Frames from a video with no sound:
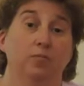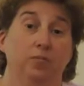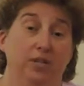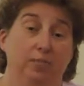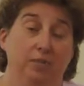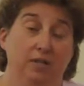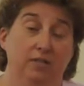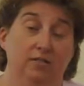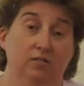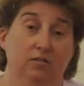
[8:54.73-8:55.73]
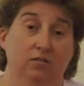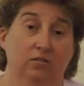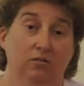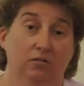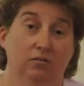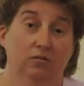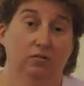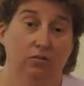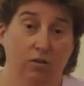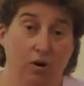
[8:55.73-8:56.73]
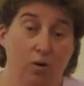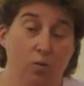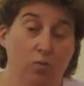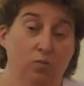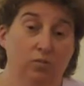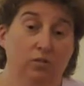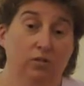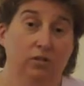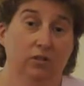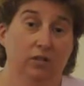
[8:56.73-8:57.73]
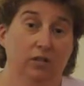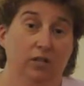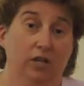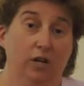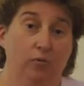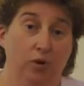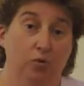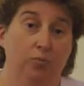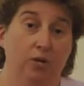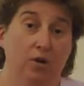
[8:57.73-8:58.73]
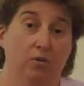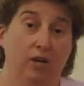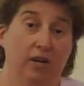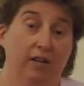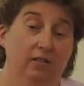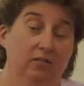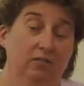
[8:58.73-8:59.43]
be at peace, go, and we would be okay.